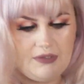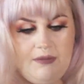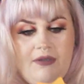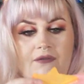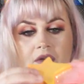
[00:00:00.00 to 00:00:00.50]

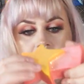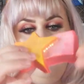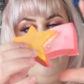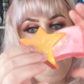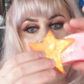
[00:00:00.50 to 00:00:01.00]
something on the floor,
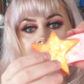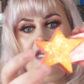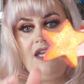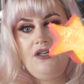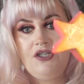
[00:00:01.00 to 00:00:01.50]

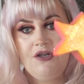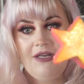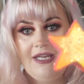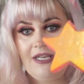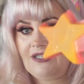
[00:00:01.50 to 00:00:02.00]
the
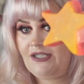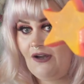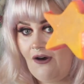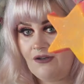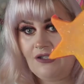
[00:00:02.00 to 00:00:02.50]
Shooting
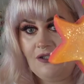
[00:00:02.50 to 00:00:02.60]
Stars